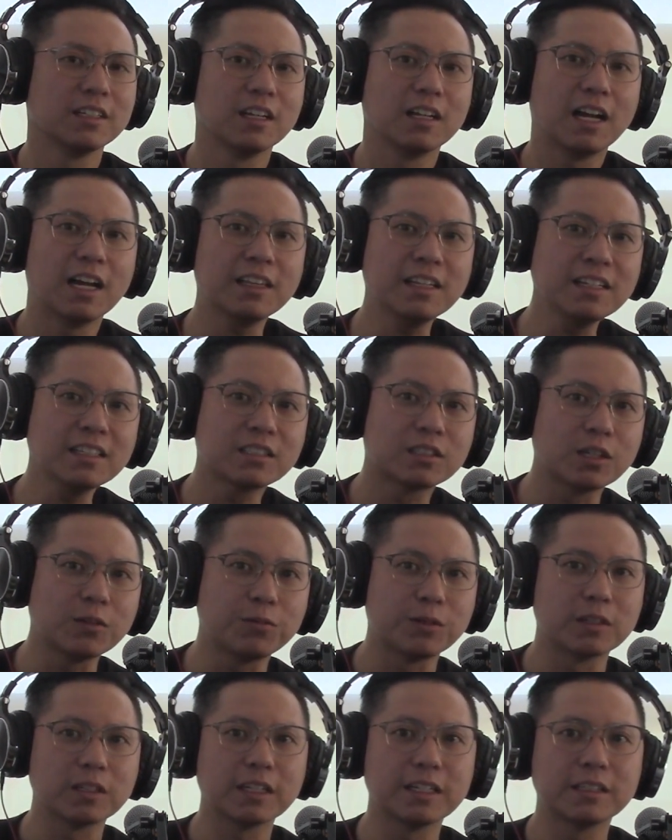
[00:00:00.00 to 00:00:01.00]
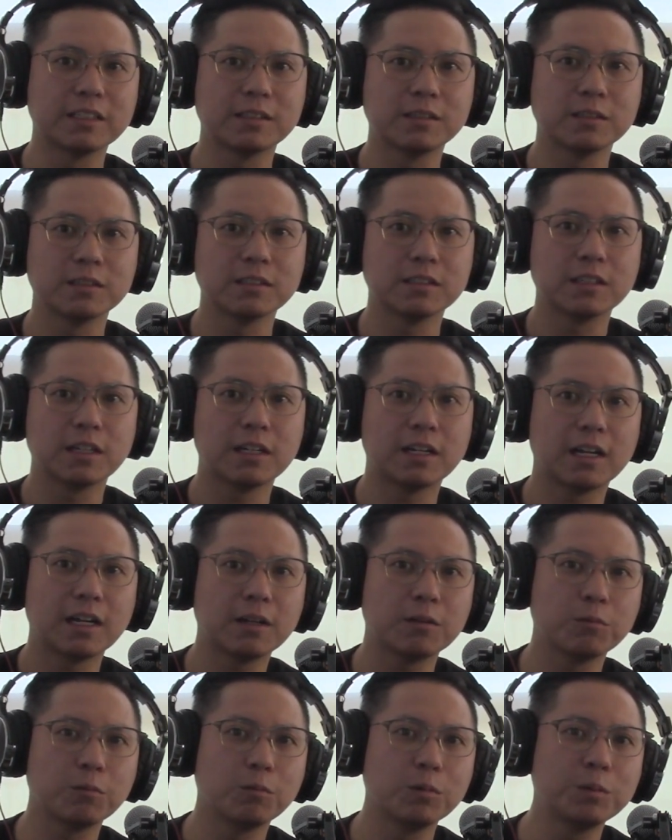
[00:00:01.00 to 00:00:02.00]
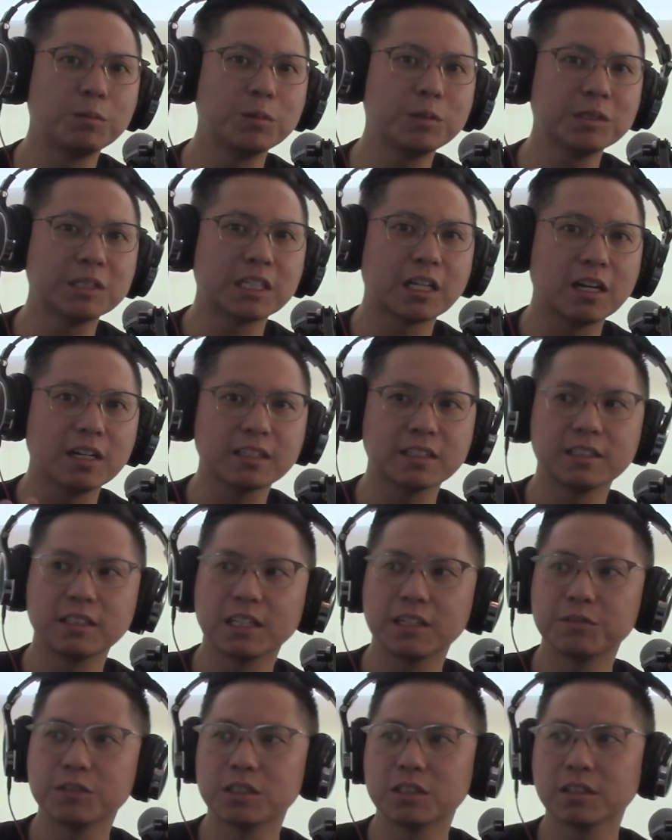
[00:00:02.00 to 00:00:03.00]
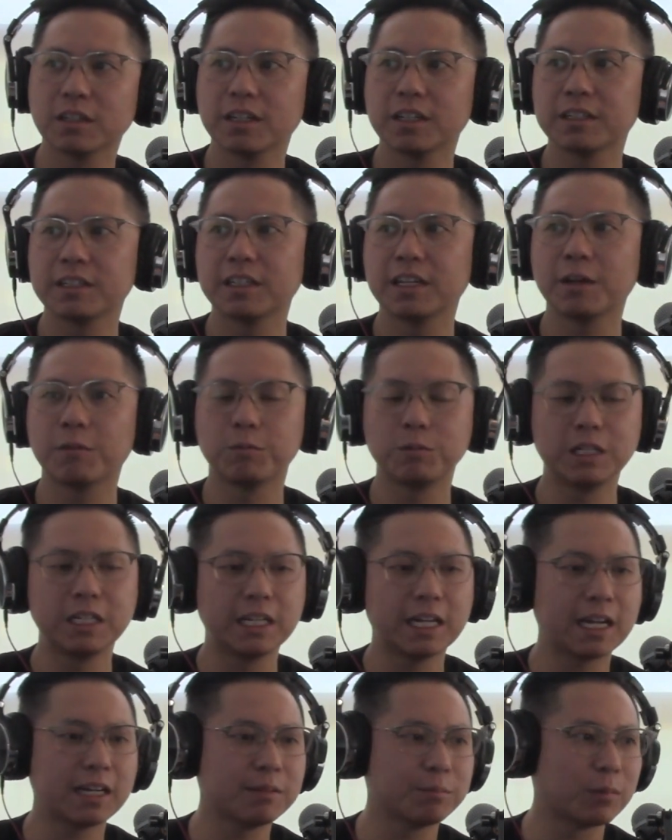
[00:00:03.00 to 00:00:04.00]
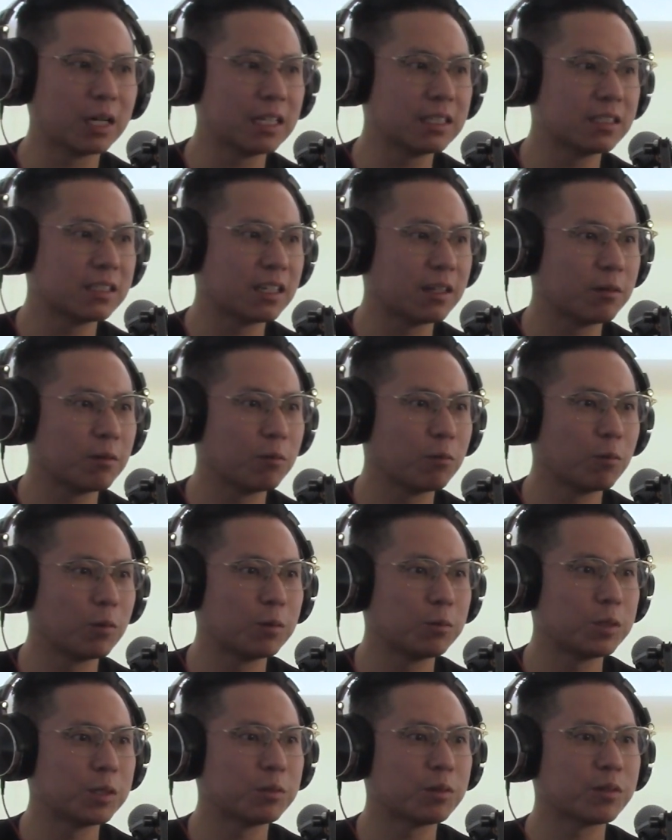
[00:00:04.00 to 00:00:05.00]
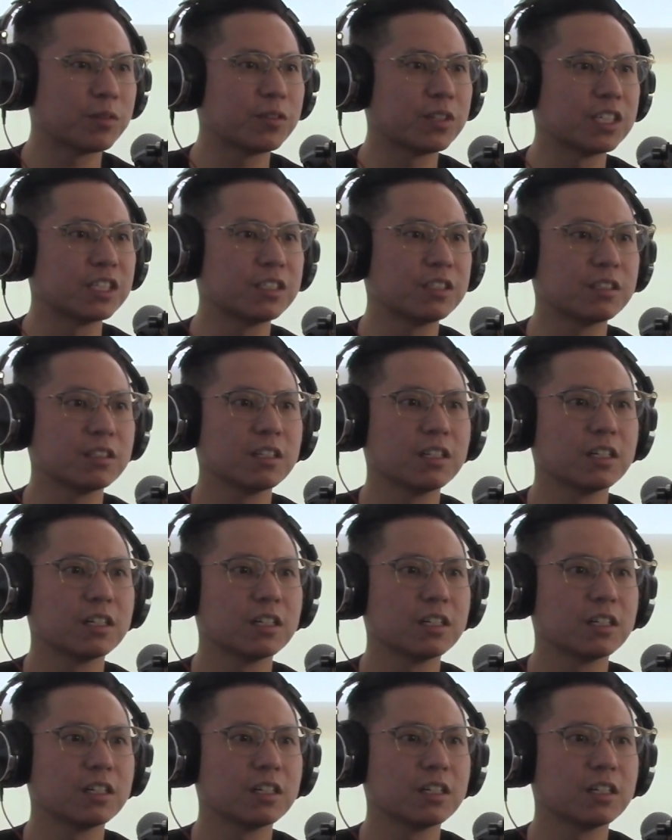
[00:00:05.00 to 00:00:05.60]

I think it's different. Like, when we were talking, Dave, you're like, yeah, we had a mindset when we were first